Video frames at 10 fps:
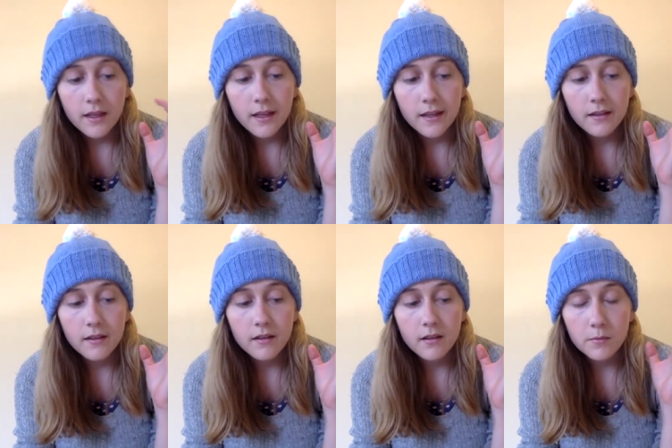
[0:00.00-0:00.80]

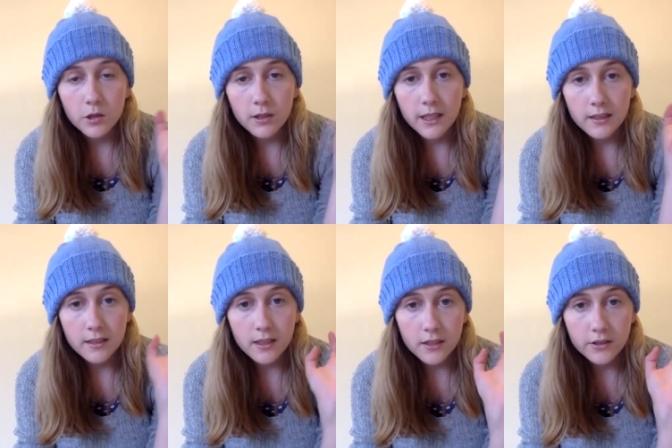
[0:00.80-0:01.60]
and I'm not allowed
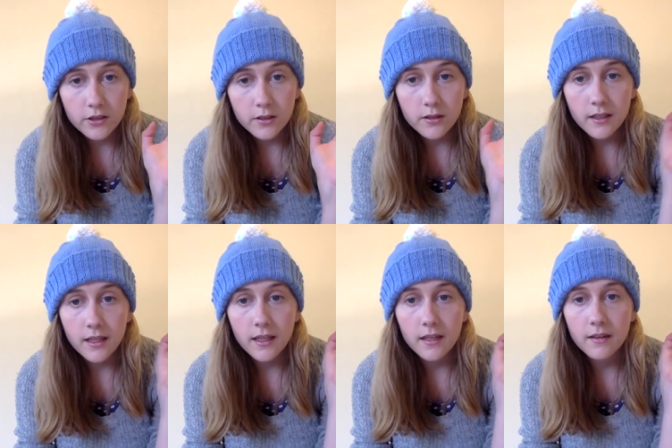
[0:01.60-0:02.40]
to touch it
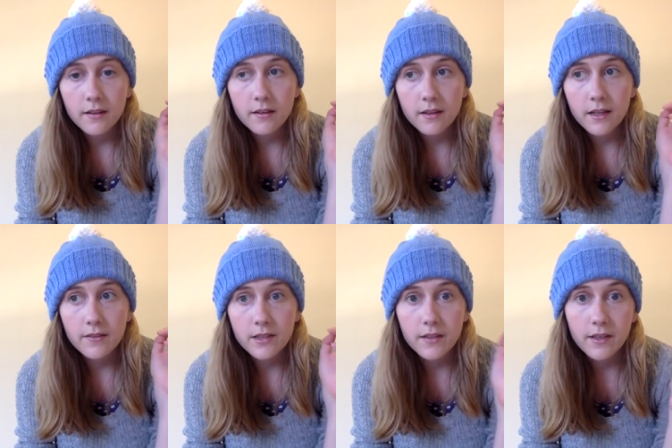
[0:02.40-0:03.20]
and I
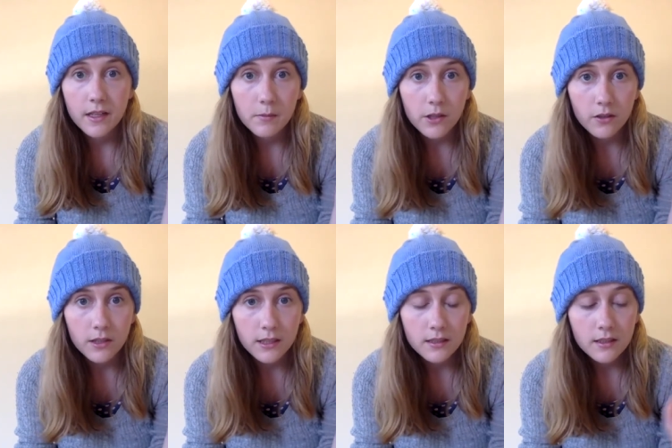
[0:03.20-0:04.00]
have to have
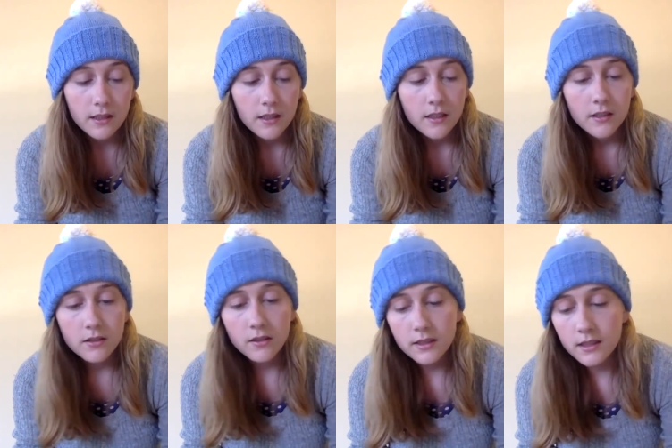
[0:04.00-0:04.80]
antibiotics.
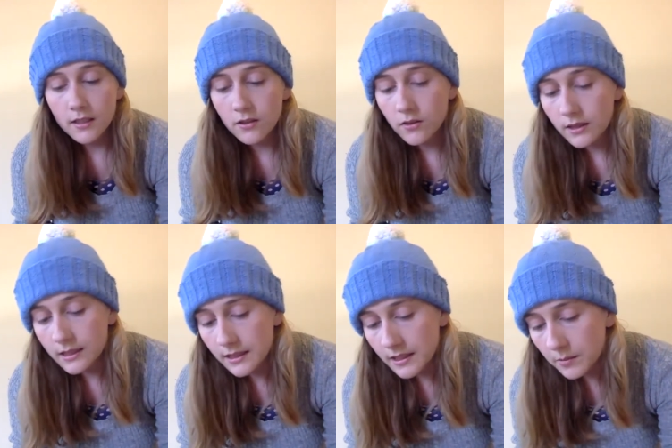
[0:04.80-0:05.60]
So I started on
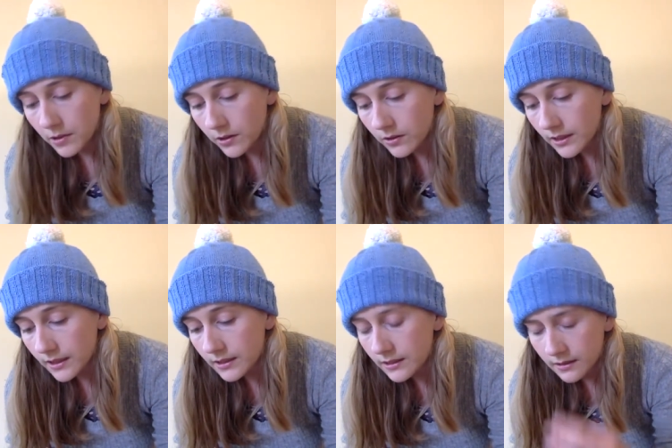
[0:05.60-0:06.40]
these
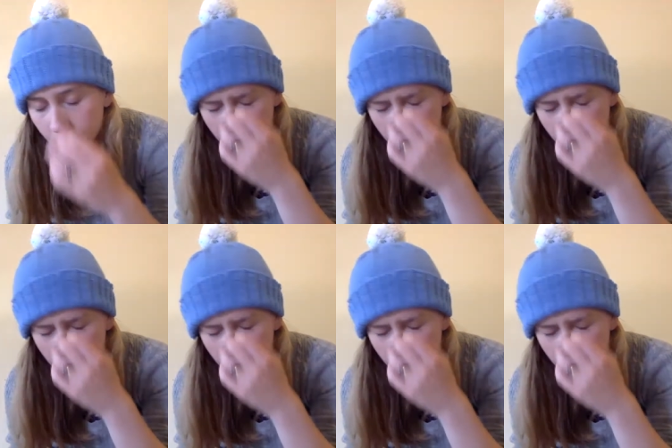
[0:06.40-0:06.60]
antibiotics.